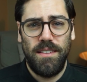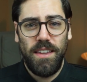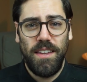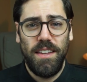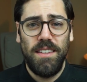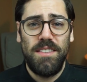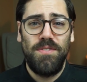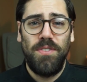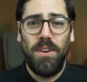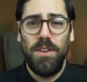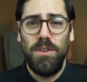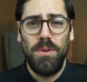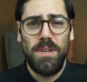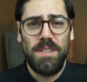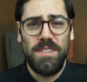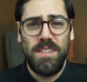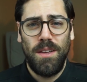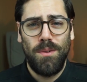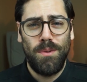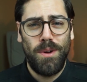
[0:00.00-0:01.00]
it's fun to
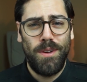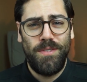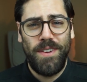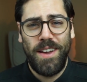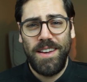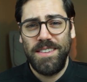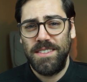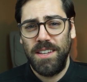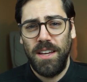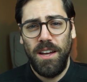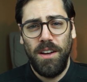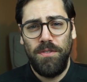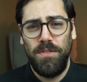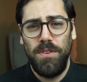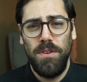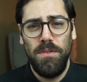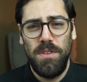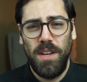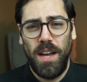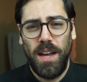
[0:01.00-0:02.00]
accelerate fast a
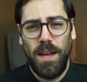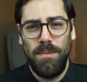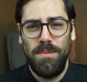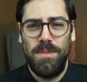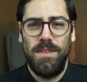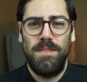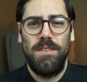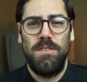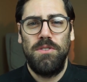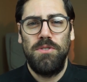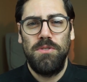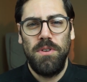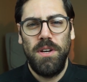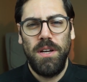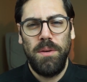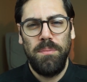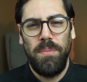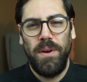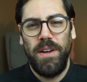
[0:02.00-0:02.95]
few times as a trick,